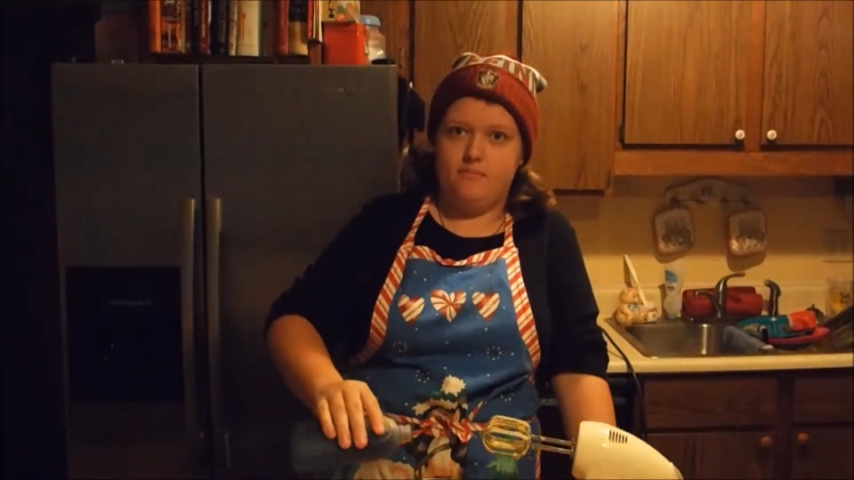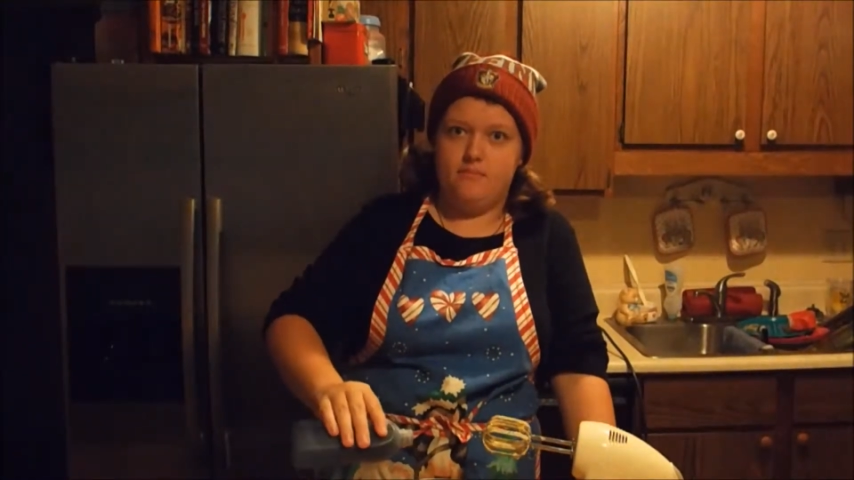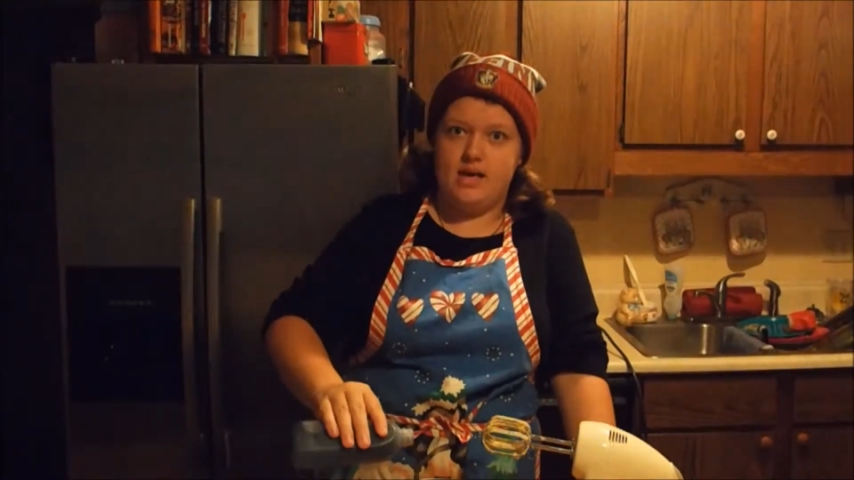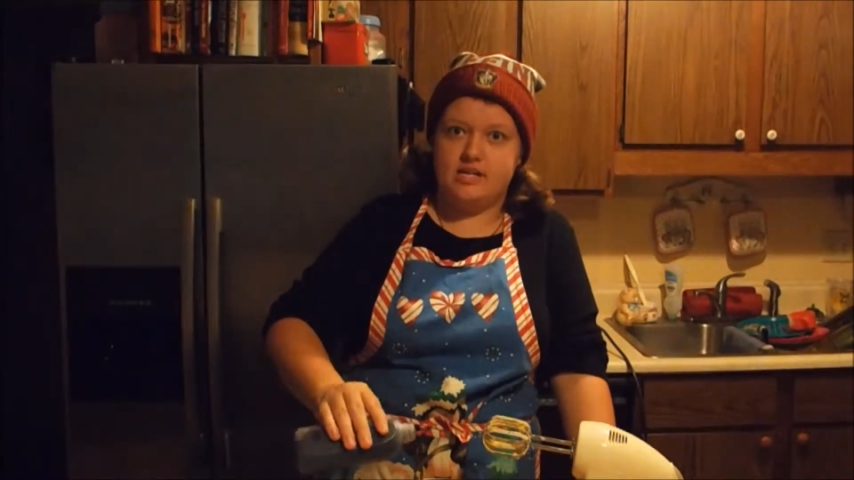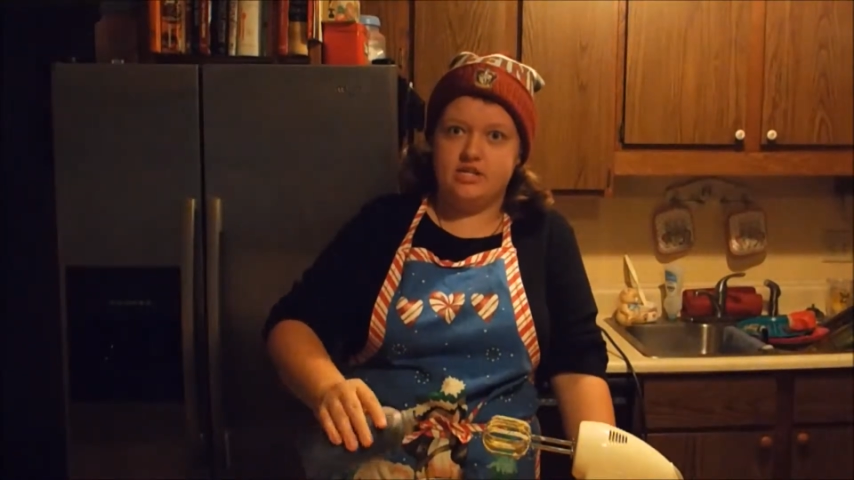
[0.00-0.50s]

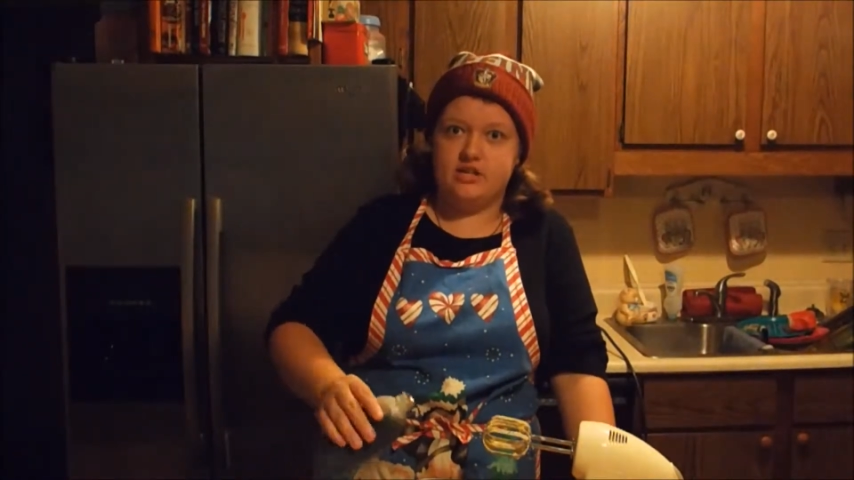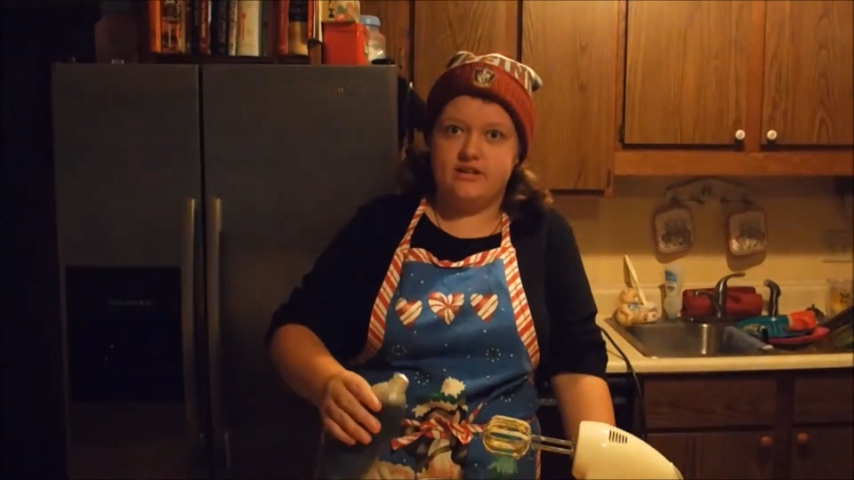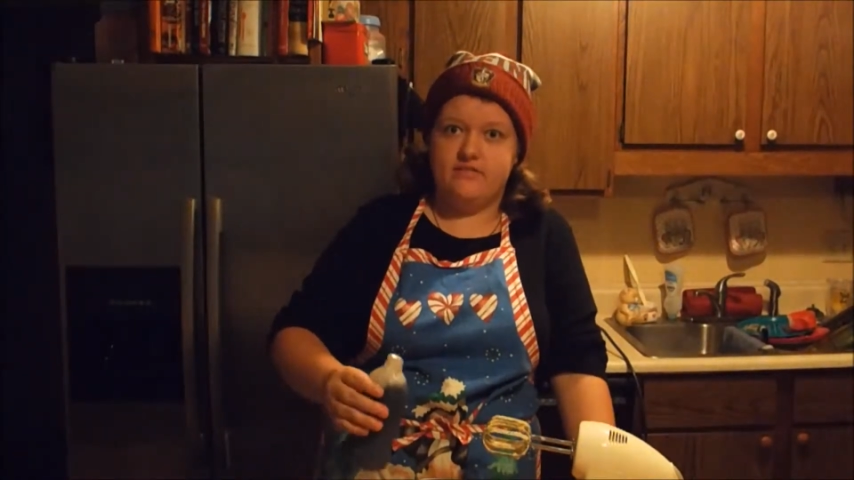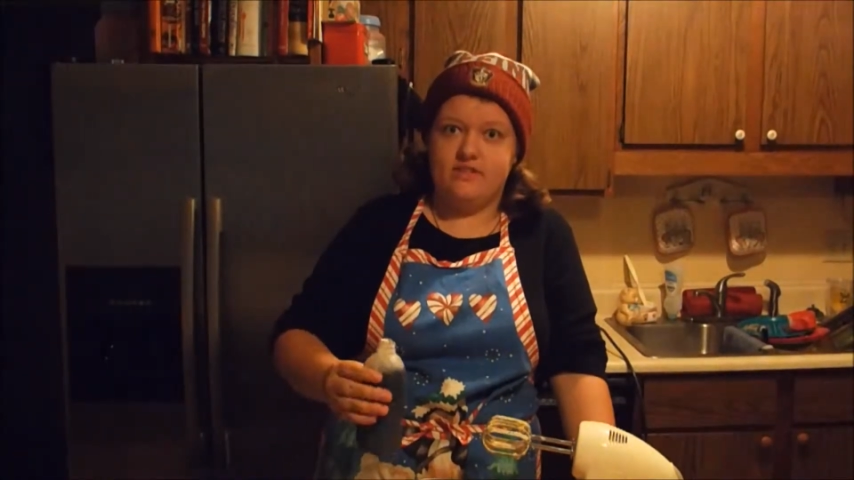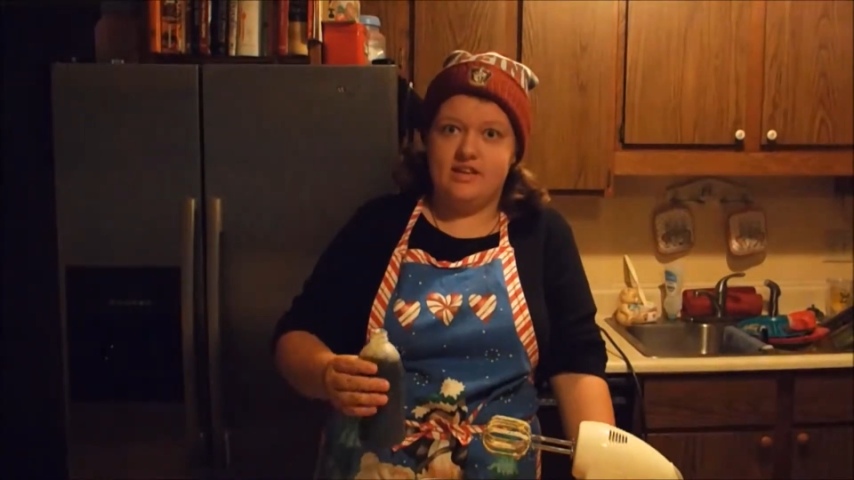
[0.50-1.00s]

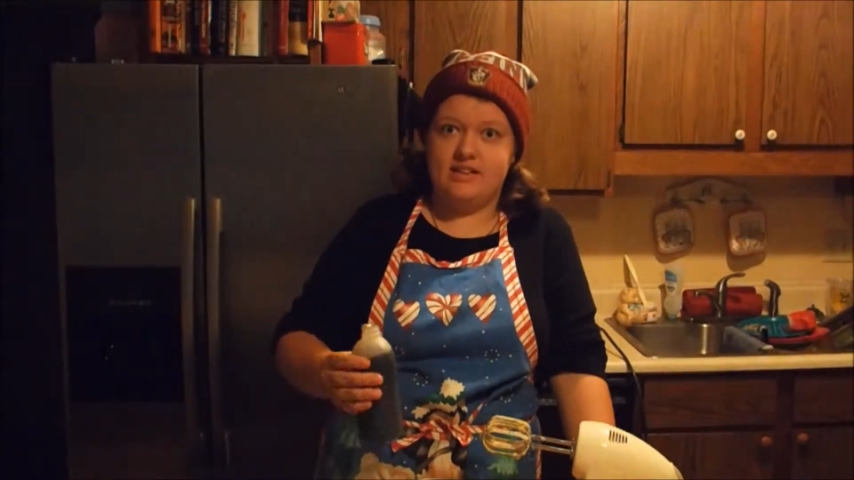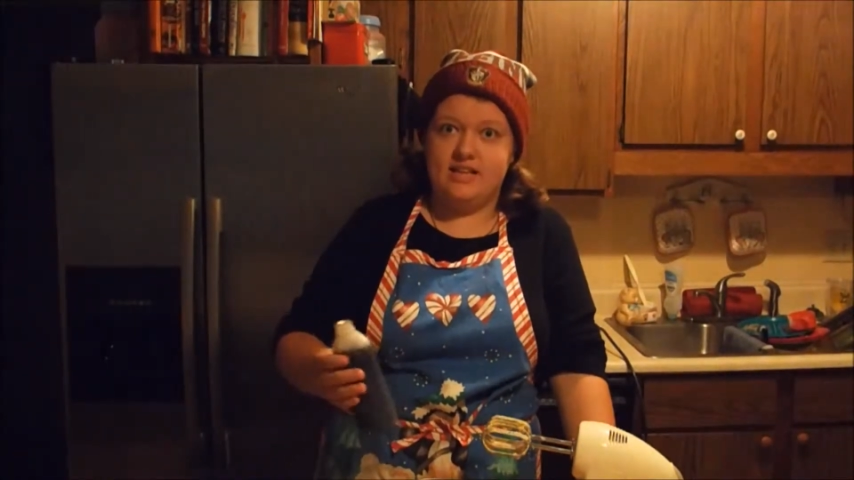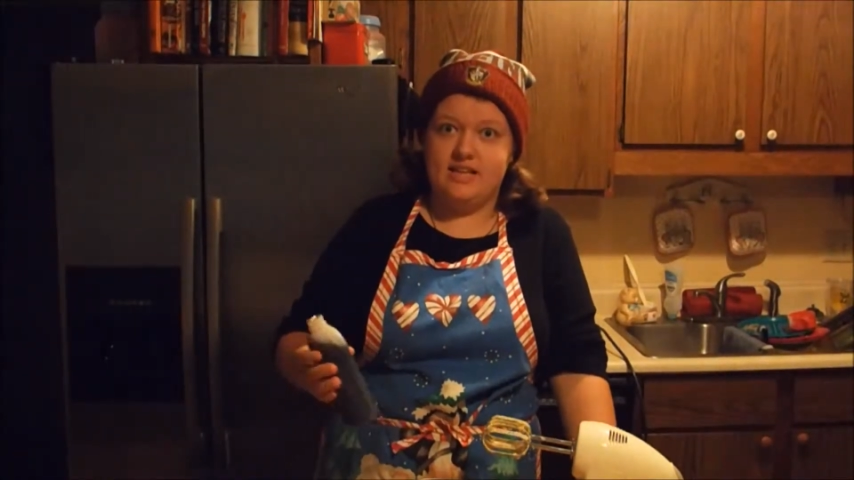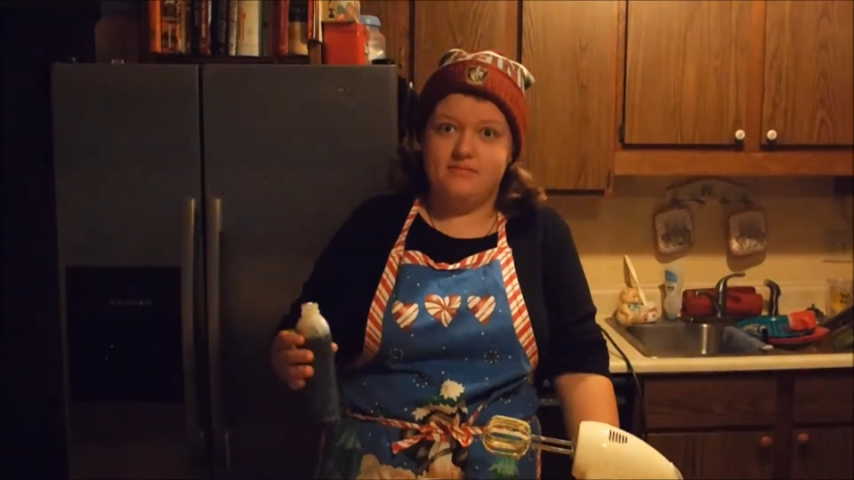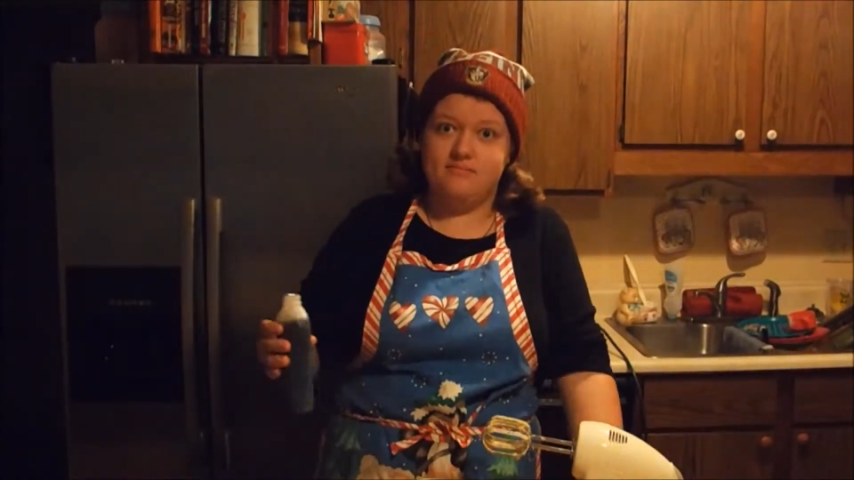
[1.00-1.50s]
measure
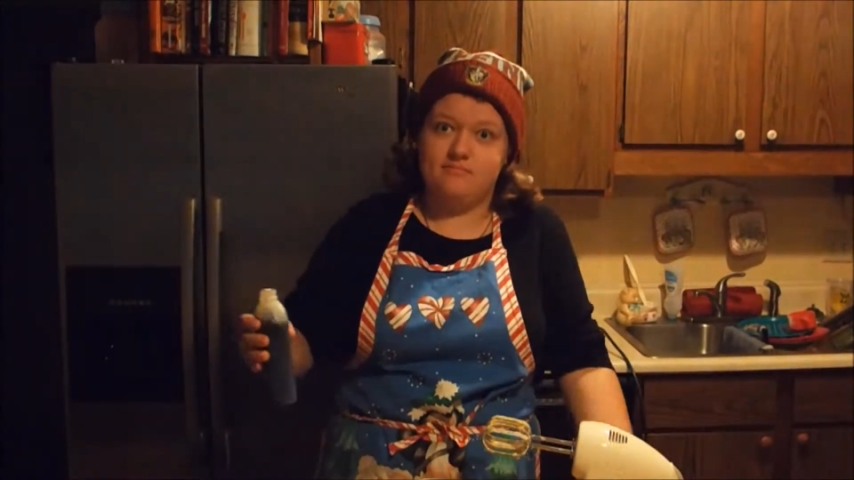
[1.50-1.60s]
vanilla.